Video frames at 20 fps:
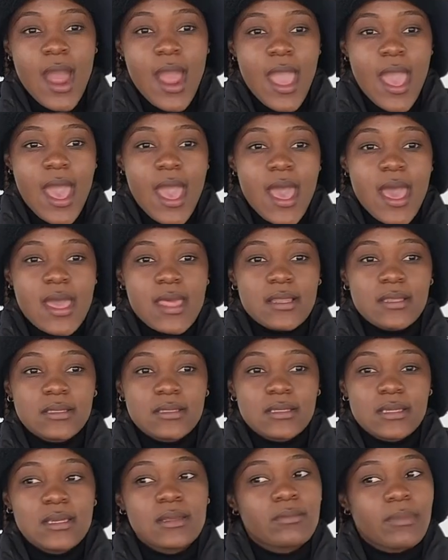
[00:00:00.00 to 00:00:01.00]

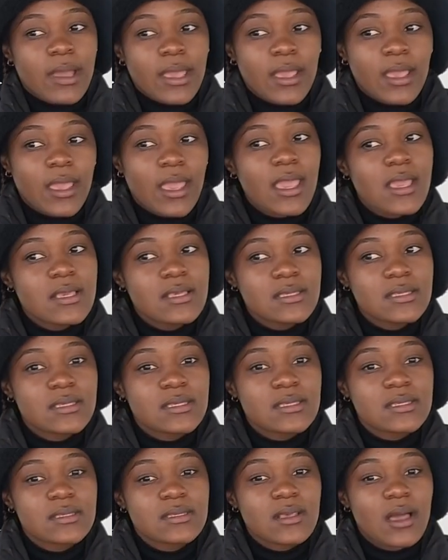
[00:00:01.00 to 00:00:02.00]
and in my
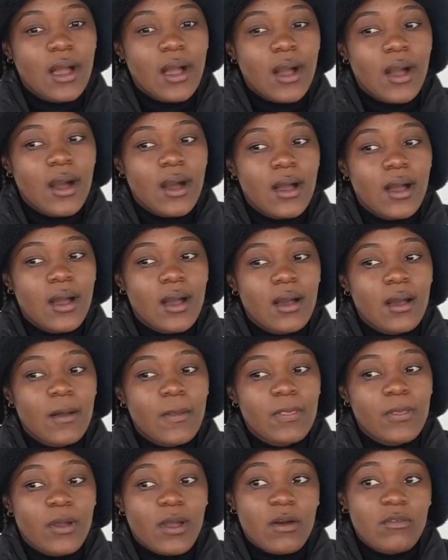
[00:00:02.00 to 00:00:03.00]
case
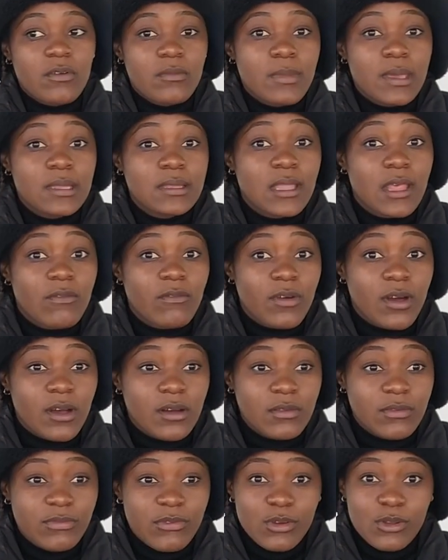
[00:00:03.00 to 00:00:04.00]
the government
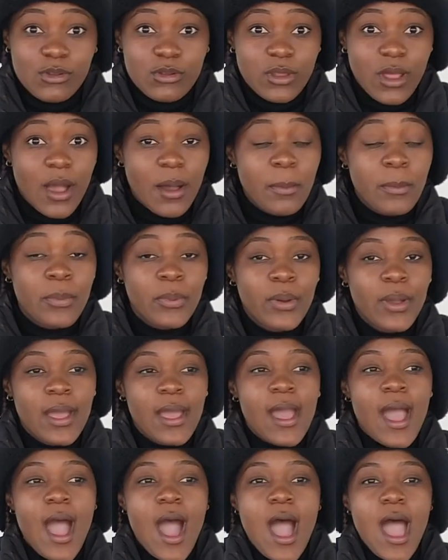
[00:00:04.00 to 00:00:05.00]
never followed up,
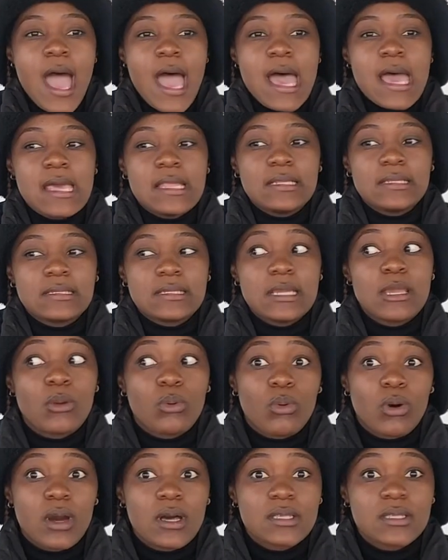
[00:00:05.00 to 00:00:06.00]
and it
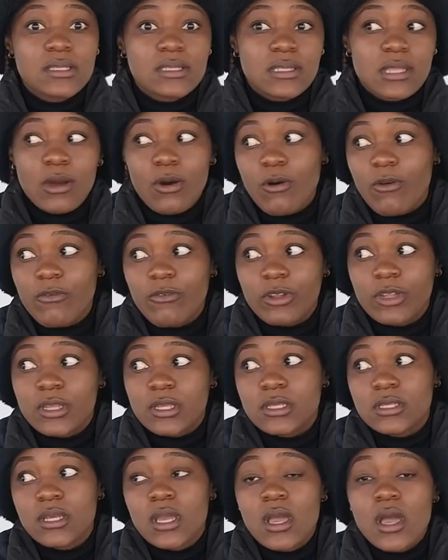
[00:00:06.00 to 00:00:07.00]
was the
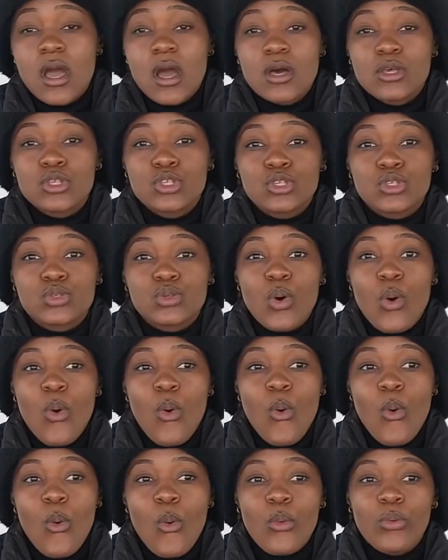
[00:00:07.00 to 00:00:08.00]
orphanage.
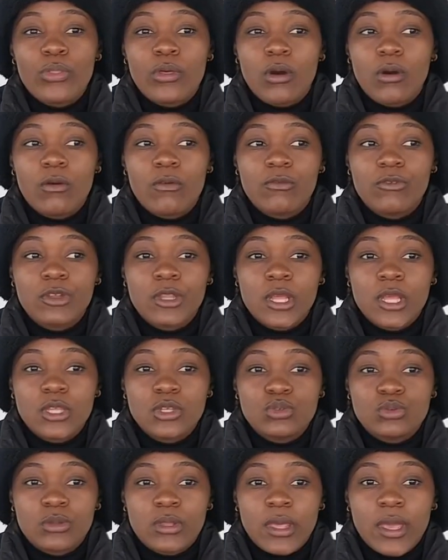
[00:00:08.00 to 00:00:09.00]
So the
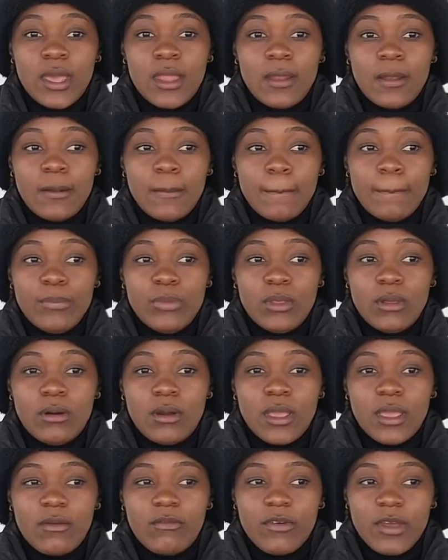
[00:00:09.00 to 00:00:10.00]
orphanage would then,
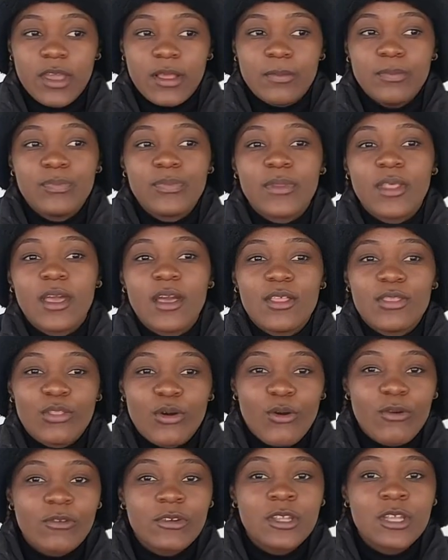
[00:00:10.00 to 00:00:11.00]
okay fine, the
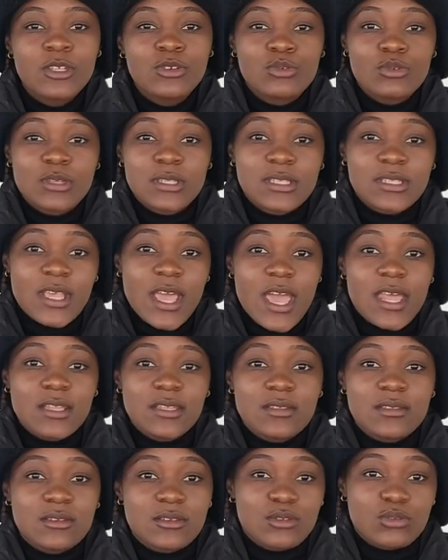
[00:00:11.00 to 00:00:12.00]
orphanage would
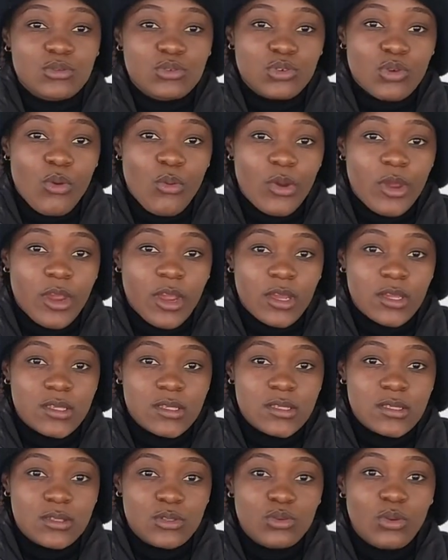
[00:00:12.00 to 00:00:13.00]
send the social
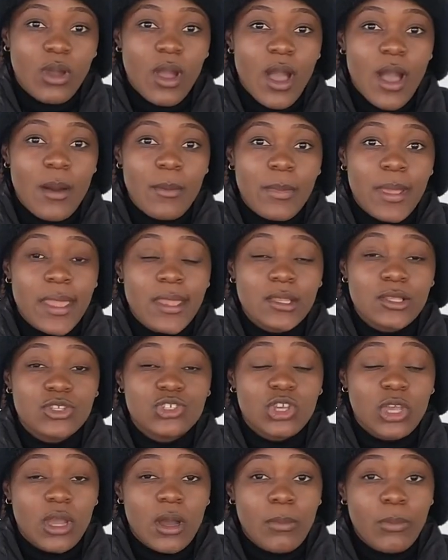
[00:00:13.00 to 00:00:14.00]
workers to come and
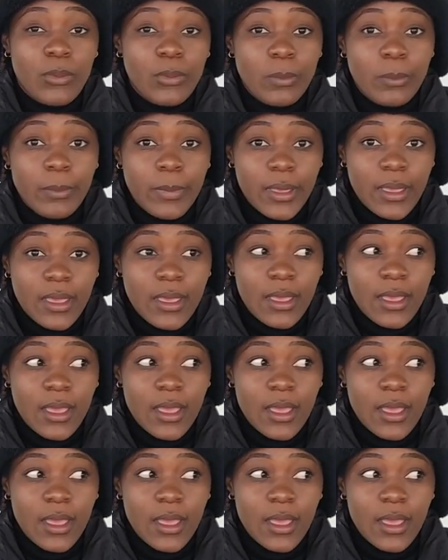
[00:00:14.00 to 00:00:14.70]
check up on me,